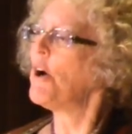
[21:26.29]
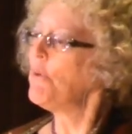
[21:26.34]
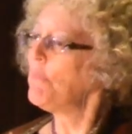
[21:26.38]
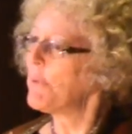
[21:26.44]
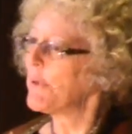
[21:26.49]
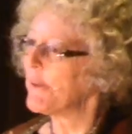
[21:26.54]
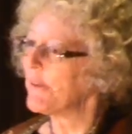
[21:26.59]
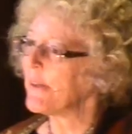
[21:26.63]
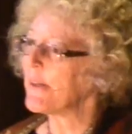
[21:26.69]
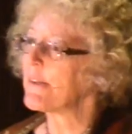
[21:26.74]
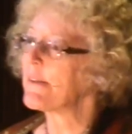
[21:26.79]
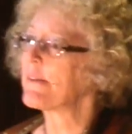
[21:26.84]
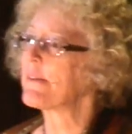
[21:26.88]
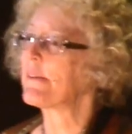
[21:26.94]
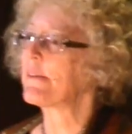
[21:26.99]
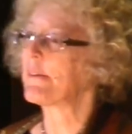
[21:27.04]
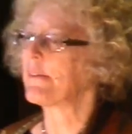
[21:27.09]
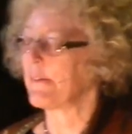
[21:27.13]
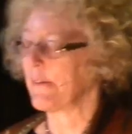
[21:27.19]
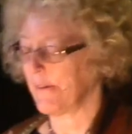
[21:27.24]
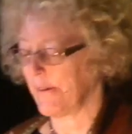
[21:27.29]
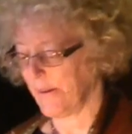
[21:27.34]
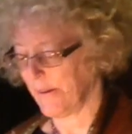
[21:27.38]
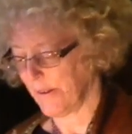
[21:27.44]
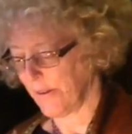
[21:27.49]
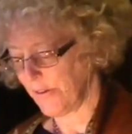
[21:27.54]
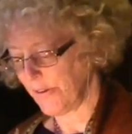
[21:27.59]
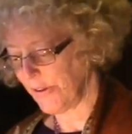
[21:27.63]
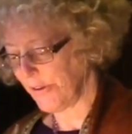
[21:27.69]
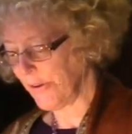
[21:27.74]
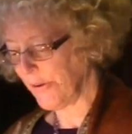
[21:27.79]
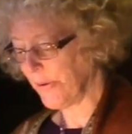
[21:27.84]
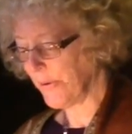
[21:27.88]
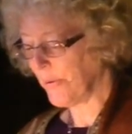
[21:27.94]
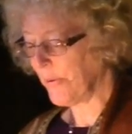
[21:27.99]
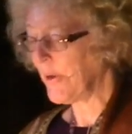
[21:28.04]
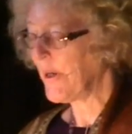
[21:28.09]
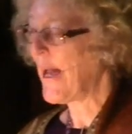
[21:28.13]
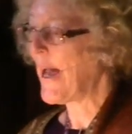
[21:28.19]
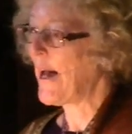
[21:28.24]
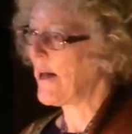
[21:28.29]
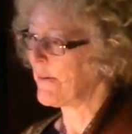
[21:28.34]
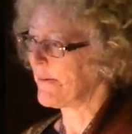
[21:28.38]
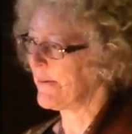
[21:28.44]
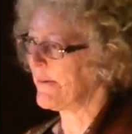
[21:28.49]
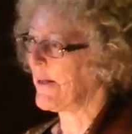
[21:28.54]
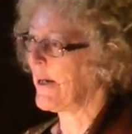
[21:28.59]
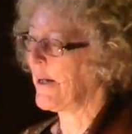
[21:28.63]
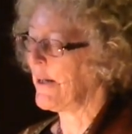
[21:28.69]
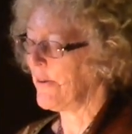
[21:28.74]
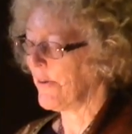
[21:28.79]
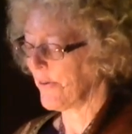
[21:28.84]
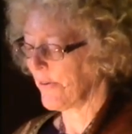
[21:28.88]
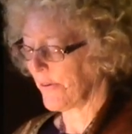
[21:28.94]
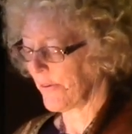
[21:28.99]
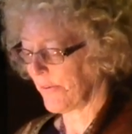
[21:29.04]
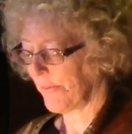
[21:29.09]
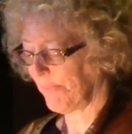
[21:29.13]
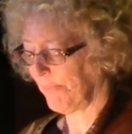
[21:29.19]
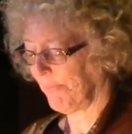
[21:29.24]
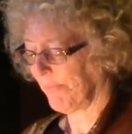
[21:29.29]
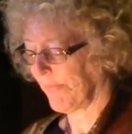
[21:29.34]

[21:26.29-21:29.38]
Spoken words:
openness to outsiders,